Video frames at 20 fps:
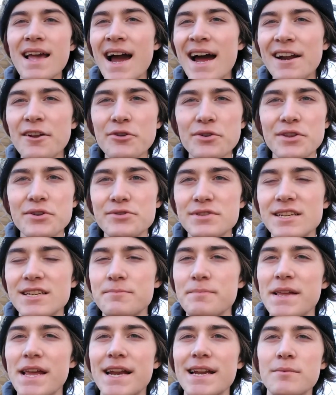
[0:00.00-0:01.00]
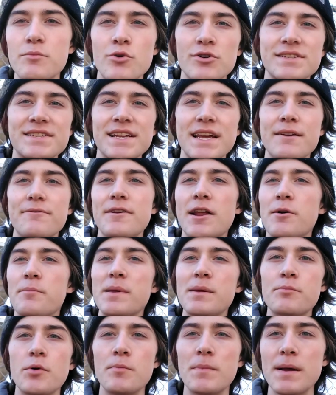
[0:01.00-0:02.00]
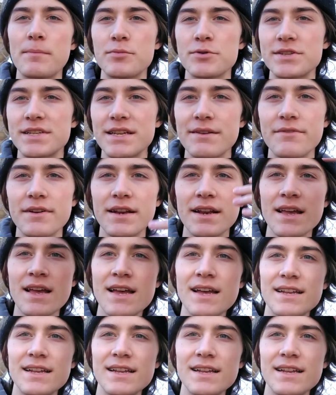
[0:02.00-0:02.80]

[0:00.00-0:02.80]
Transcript: I don't use it to be any more safe. Now, people might perceive it